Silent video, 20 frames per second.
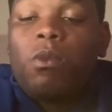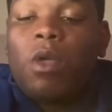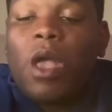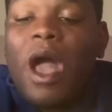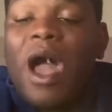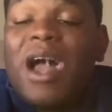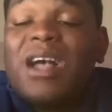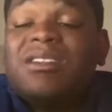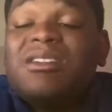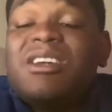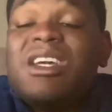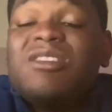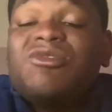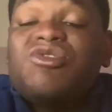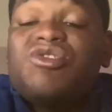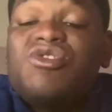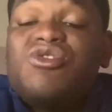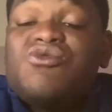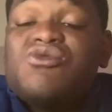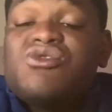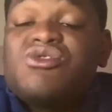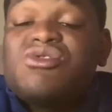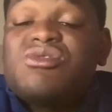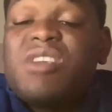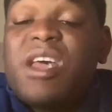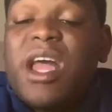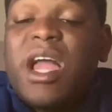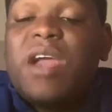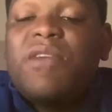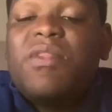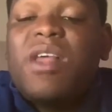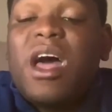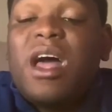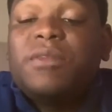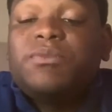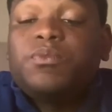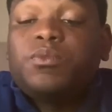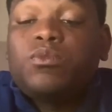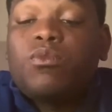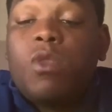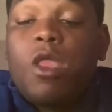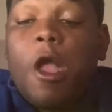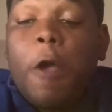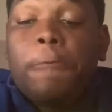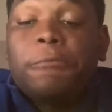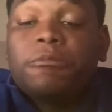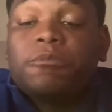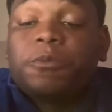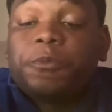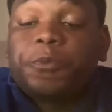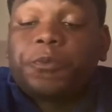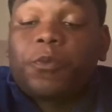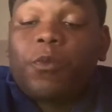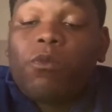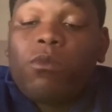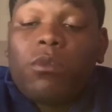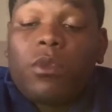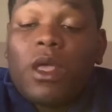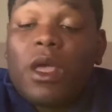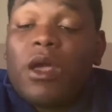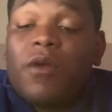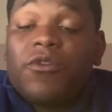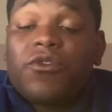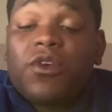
I say to you today that if